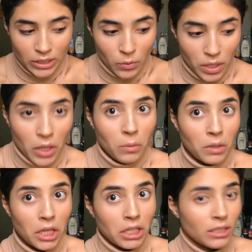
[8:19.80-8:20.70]
Don't kill
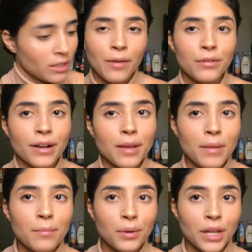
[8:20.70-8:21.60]
me. I would
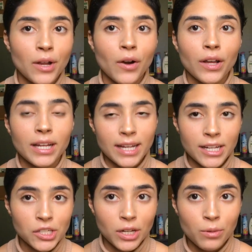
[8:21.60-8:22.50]
recommend putting on an
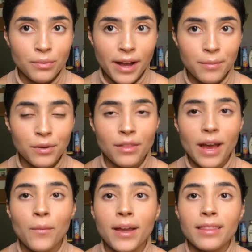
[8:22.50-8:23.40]
eyeshadow primer.
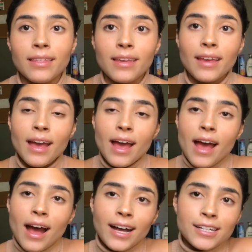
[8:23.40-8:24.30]
That way the
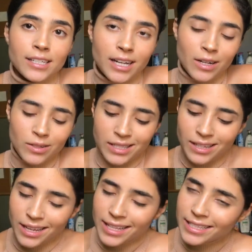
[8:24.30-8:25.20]
eyeshadow
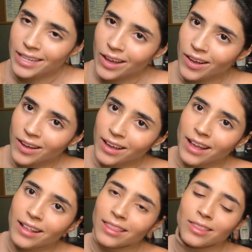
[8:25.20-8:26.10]
stays on
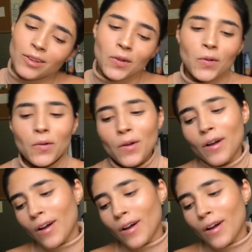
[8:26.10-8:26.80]
through